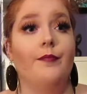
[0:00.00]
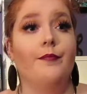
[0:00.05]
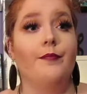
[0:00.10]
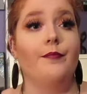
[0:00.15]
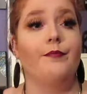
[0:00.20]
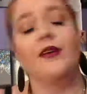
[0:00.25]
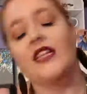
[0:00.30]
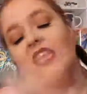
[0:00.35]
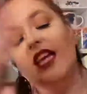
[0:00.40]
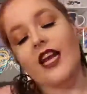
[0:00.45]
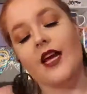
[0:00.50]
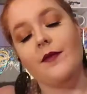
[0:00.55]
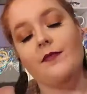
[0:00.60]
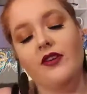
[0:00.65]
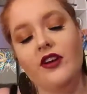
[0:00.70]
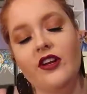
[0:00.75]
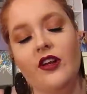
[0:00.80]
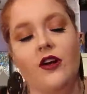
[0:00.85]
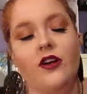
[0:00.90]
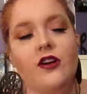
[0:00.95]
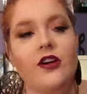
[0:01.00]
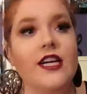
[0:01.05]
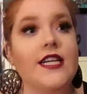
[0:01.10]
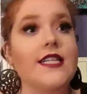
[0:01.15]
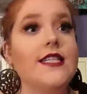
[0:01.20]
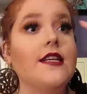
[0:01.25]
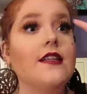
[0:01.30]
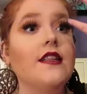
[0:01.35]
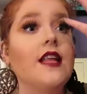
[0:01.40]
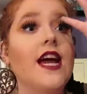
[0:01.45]
but then I put on
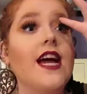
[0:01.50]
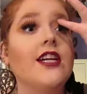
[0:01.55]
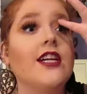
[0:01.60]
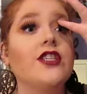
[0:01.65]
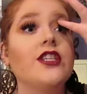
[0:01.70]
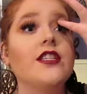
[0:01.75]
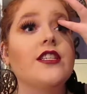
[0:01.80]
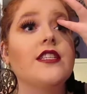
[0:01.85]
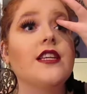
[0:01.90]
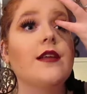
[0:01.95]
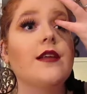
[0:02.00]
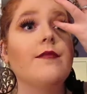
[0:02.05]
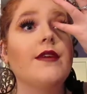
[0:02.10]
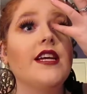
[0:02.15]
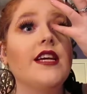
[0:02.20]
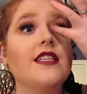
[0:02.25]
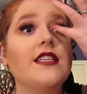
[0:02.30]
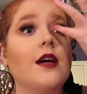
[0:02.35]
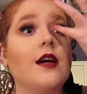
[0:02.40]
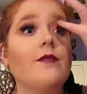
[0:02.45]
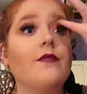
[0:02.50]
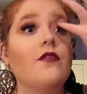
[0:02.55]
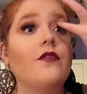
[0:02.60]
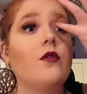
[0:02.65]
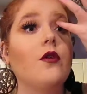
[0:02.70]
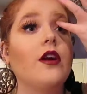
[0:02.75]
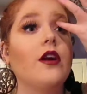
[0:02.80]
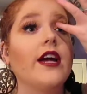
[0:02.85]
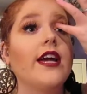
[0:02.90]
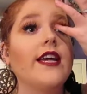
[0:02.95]
crazy lashes and it makes up
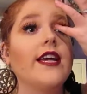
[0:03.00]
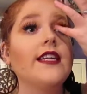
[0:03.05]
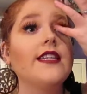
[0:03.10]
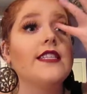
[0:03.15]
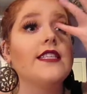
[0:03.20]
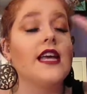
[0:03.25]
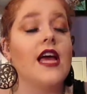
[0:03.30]
for it.